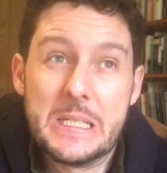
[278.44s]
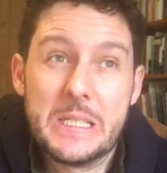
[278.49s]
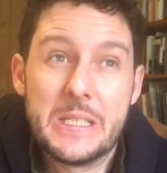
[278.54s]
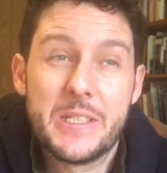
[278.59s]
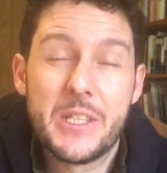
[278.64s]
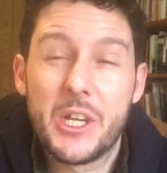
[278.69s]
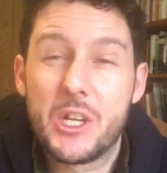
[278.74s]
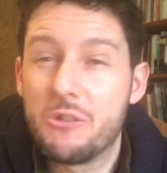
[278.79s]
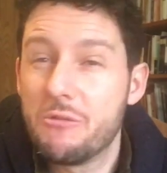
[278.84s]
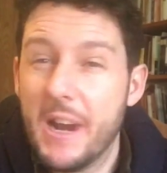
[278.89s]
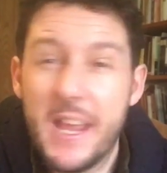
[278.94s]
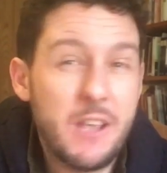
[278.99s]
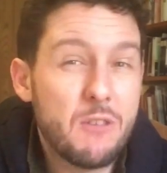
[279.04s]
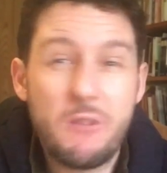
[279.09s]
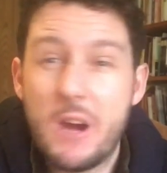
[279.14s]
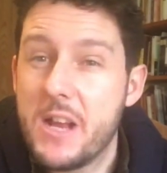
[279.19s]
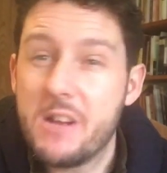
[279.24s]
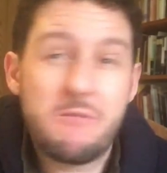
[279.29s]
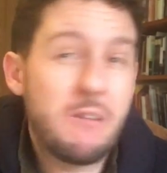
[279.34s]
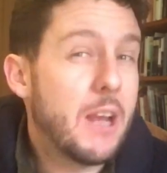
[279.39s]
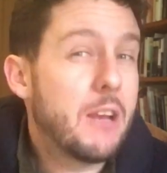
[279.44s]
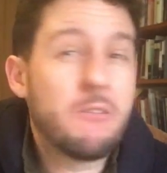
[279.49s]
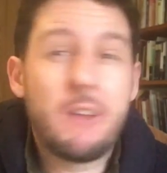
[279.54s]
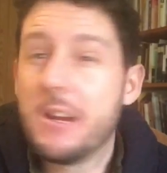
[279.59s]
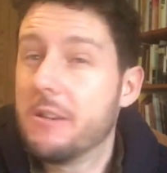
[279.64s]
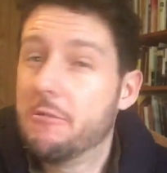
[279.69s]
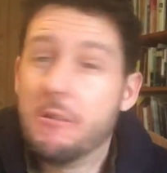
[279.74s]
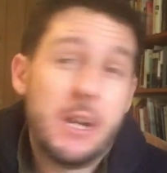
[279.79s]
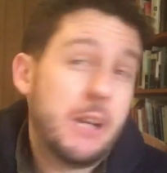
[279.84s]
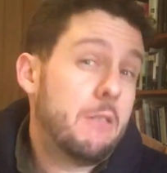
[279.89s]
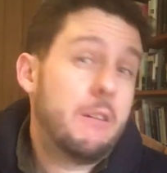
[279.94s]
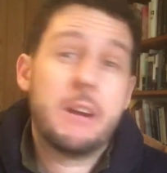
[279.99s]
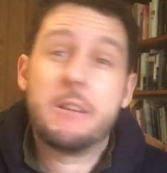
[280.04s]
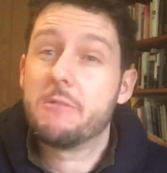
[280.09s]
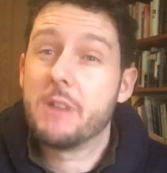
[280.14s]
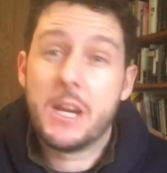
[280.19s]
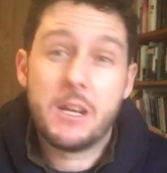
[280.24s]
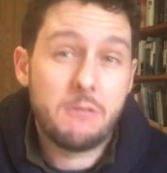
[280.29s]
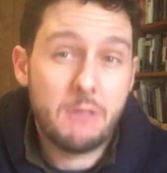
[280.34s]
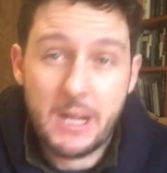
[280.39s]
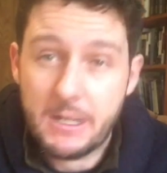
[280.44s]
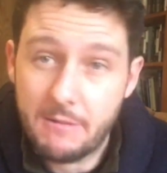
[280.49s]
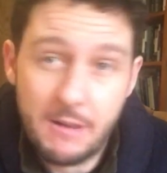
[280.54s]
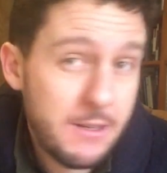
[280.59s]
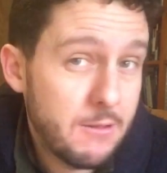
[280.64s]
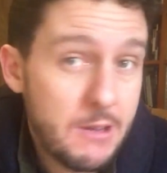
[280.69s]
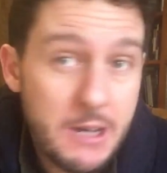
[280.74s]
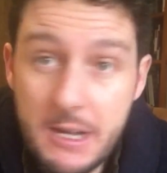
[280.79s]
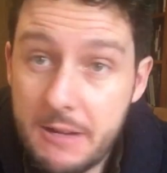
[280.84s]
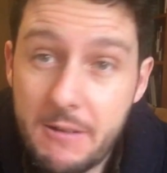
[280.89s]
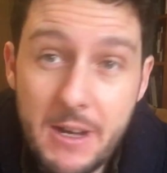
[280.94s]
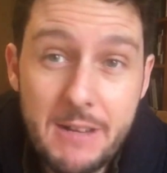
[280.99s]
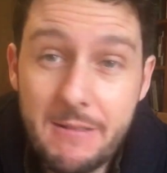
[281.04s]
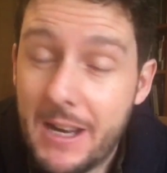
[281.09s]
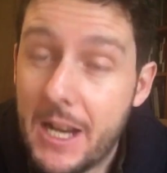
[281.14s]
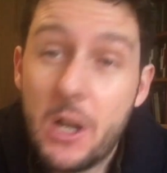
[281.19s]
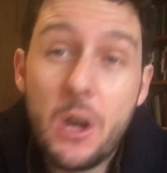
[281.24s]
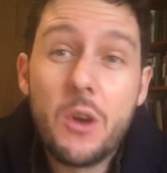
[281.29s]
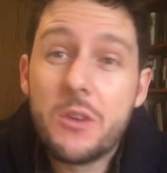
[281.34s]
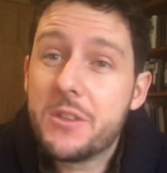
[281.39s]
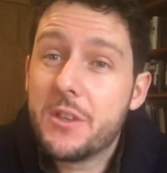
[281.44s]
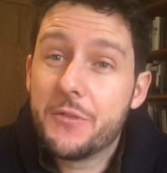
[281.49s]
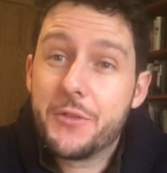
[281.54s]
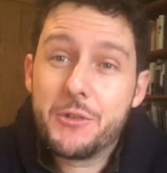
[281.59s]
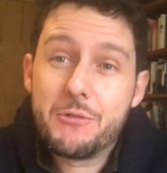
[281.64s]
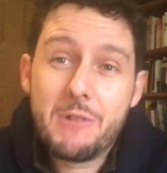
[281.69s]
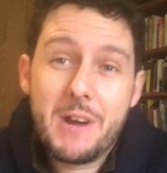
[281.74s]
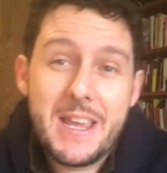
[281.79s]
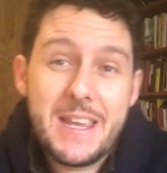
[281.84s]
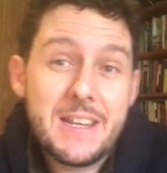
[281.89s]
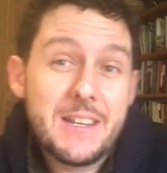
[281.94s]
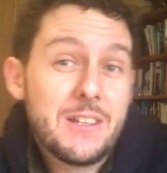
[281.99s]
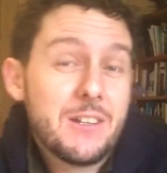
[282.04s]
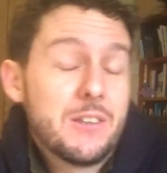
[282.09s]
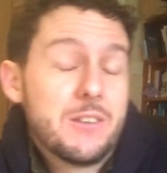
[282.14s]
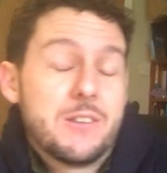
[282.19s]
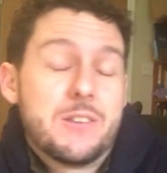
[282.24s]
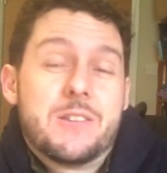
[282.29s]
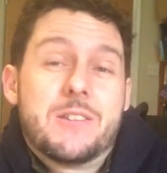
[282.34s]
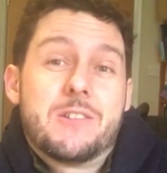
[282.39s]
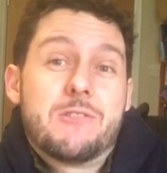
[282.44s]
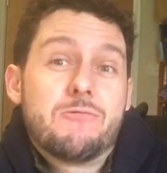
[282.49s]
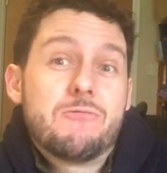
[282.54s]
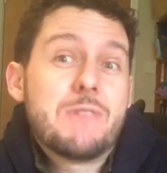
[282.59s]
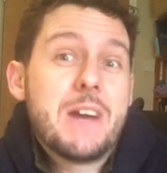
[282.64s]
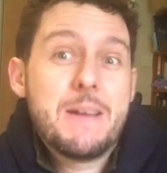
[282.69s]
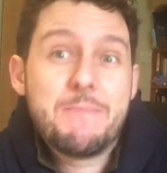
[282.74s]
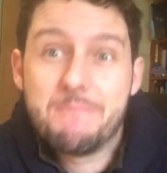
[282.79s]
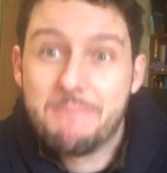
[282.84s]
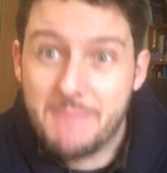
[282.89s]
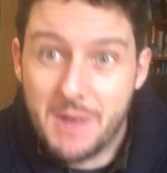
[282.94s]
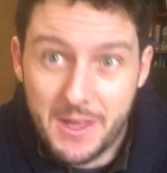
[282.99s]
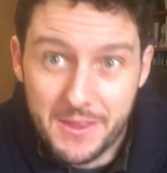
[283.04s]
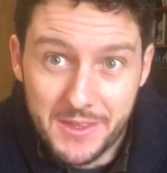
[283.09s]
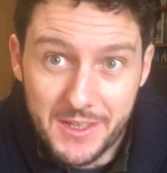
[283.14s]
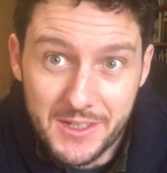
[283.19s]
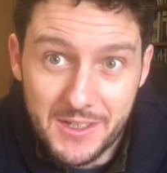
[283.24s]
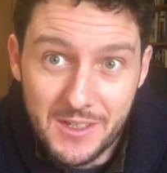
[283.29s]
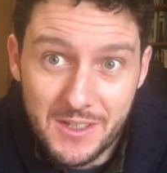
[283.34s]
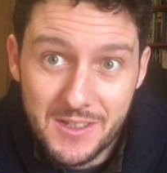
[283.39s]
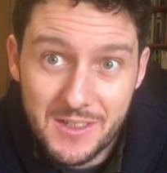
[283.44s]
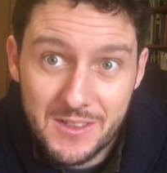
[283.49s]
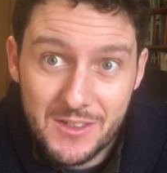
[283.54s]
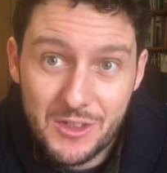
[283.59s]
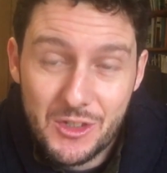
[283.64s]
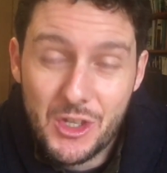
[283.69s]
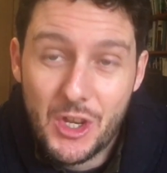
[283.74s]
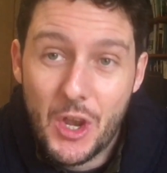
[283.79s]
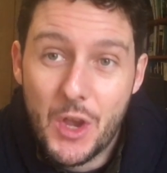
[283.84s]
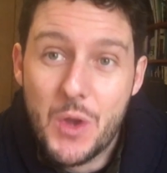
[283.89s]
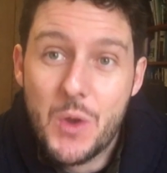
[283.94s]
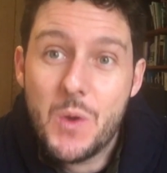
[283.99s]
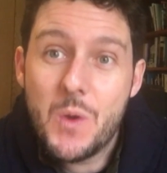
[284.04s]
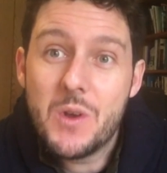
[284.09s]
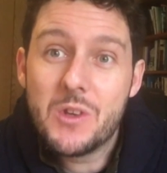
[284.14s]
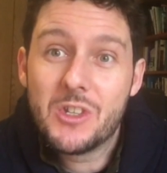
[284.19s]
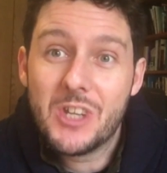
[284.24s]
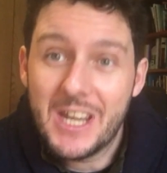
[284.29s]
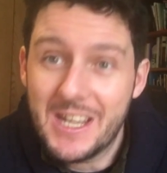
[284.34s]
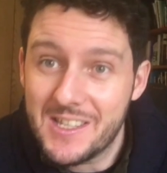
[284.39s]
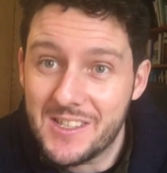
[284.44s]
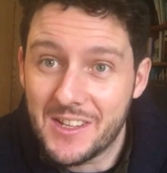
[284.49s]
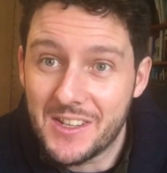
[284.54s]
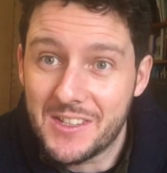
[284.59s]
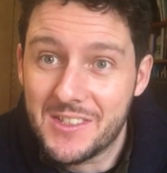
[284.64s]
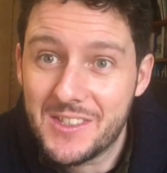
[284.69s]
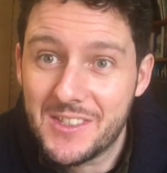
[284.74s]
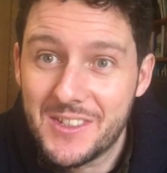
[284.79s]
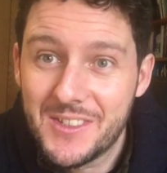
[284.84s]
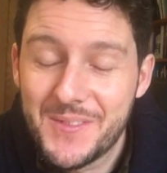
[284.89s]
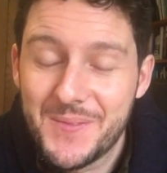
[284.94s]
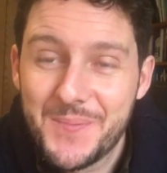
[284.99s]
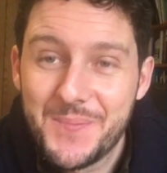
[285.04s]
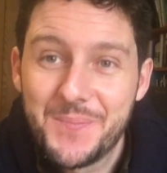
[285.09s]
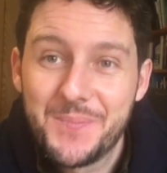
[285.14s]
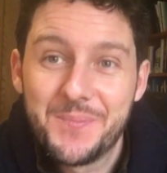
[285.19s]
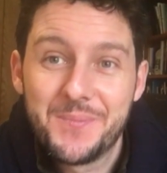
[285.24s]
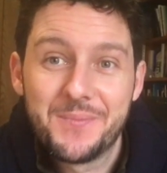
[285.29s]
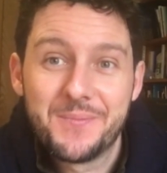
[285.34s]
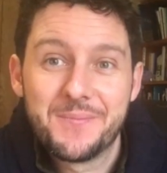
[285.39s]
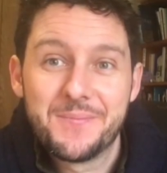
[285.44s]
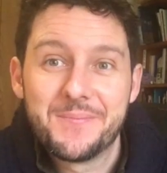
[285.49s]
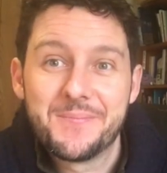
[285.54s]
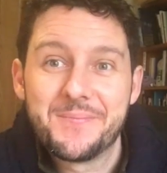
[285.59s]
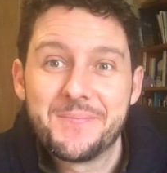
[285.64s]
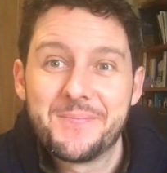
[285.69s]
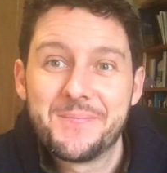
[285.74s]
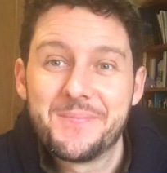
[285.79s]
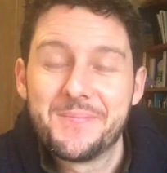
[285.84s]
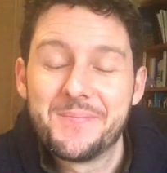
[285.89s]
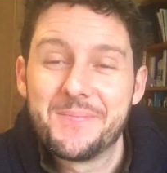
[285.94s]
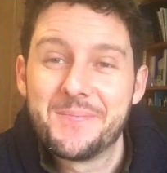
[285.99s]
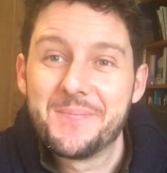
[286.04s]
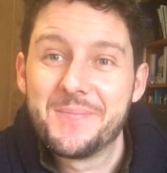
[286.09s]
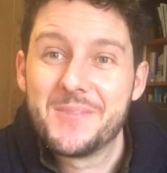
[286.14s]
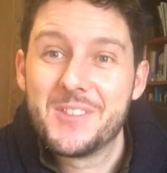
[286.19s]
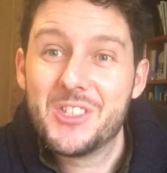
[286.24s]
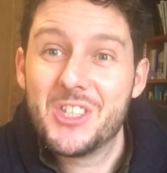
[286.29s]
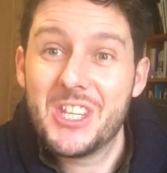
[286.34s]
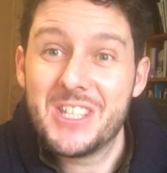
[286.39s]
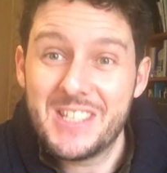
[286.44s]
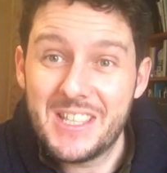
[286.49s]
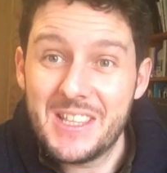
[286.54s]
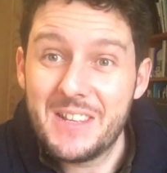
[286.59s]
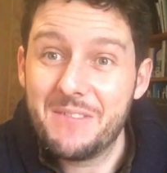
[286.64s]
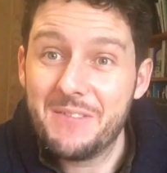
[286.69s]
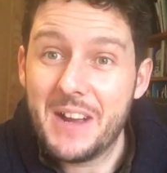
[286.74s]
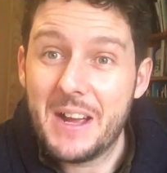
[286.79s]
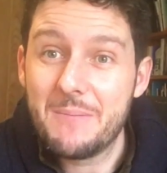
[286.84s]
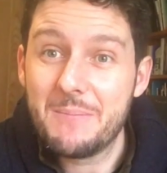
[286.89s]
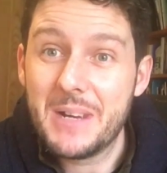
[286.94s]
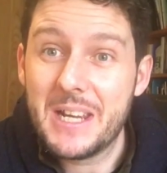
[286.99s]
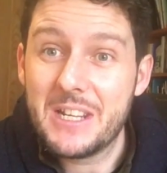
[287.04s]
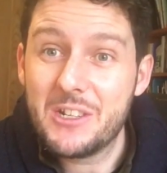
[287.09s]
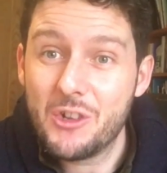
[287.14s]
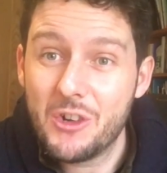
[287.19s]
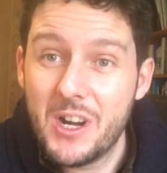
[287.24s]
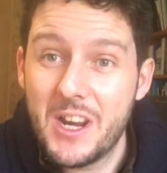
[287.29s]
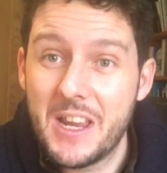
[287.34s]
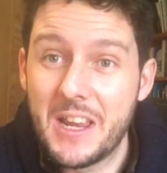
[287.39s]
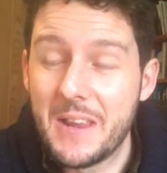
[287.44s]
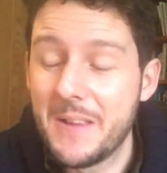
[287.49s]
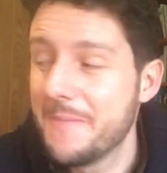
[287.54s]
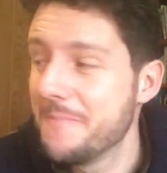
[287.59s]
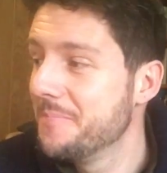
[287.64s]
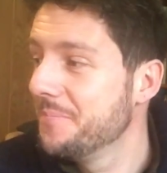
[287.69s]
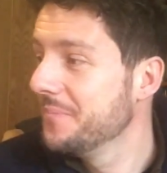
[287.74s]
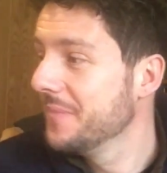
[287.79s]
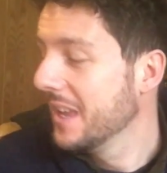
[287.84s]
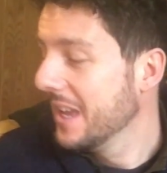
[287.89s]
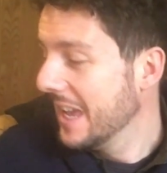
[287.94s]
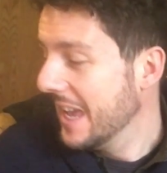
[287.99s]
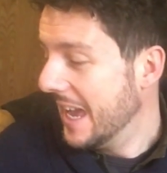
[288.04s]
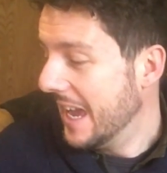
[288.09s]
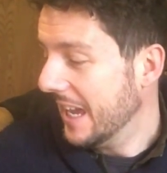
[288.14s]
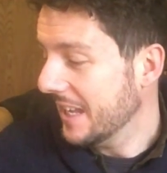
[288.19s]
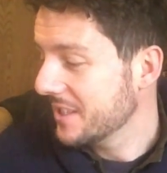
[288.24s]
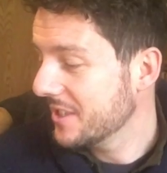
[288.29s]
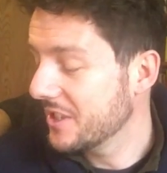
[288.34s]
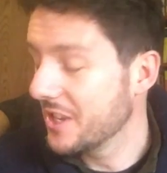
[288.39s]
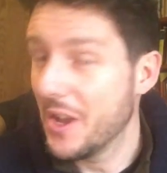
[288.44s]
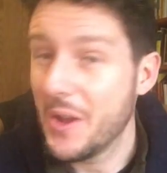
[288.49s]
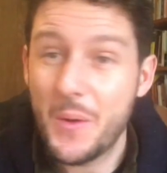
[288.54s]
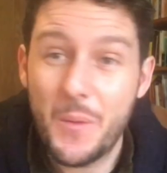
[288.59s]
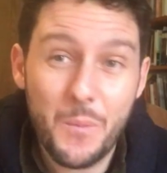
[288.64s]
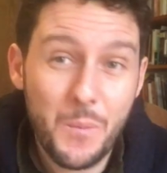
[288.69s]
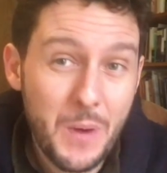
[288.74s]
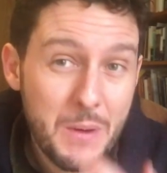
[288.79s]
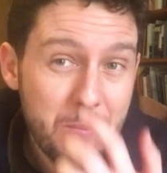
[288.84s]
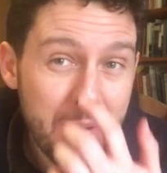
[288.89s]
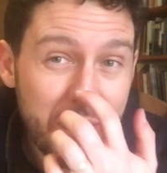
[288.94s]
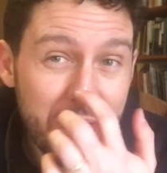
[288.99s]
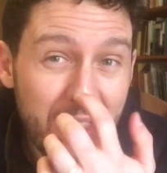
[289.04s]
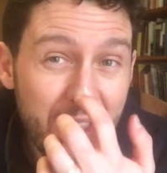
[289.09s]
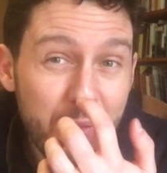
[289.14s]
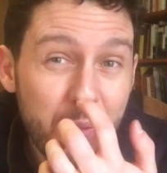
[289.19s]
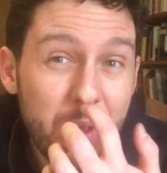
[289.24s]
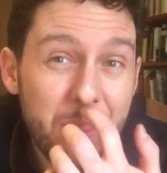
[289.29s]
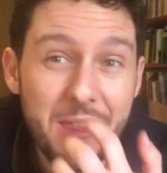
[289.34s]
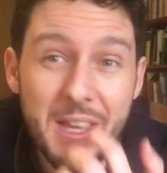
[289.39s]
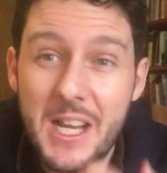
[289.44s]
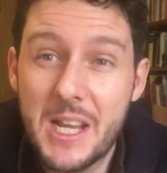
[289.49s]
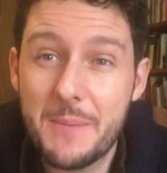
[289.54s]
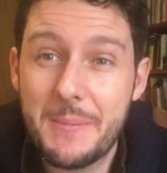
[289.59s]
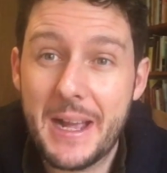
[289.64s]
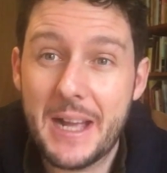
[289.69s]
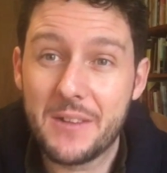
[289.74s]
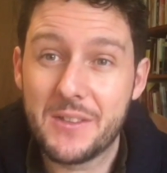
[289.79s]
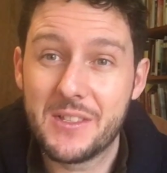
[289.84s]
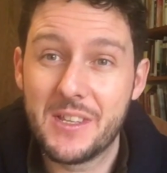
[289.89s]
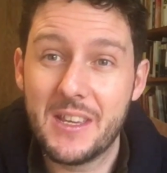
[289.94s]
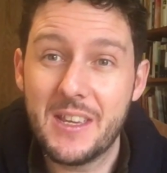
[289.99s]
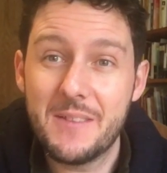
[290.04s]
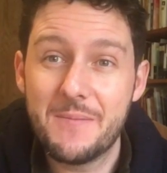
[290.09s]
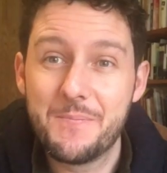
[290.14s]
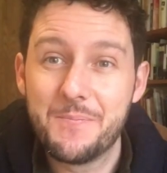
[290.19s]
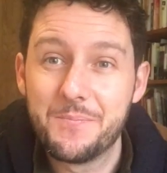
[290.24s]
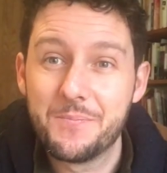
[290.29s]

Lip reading: the great, great, great, great, great, great, great, great, great, great, great, great, lots of great grandmother to Jesus. She's in the family tree. And so when if we think about it,